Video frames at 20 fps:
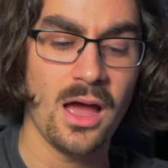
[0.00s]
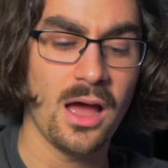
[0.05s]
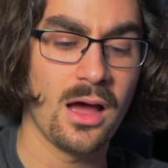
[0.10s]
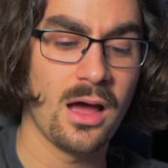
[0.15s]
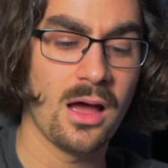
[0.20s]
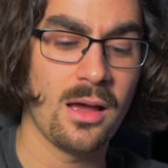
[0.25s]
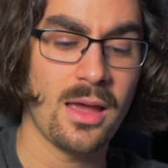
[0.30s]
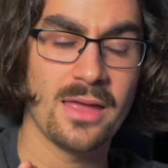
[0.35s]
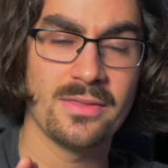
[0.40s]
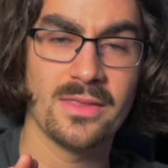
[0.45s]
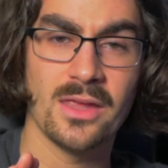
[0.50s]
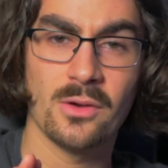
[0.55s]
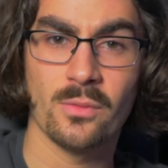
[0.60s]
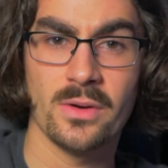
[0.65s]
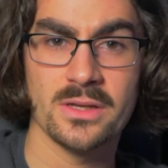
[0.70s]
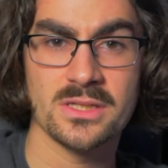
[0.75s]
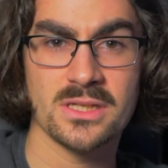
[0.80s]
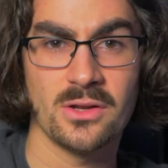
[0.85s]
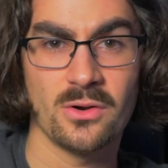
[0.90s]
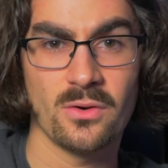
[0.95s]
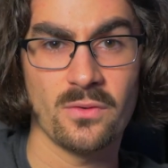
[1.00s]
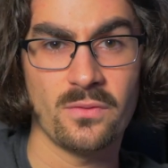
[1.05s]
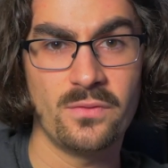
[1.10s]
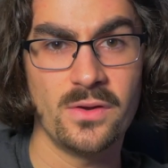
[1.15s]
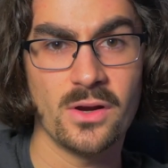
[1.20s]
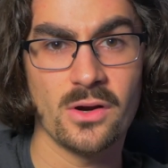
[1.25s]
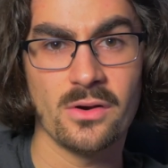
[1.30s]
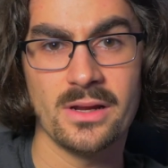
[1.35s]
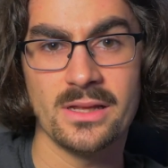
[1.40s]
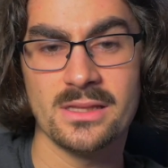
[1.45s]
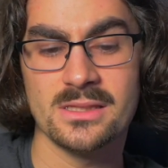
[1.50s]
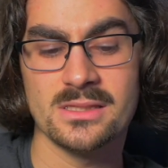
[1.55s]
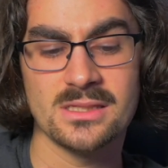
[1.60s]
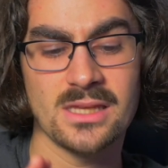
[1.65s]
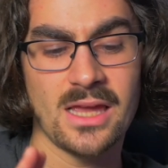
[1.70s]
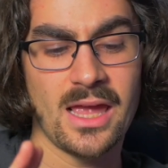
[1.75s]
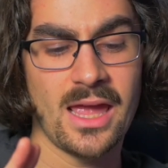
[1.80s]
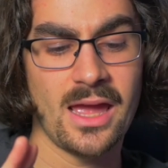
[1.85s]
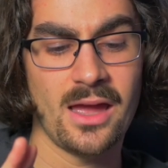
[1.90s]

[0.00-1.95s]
and they risk interference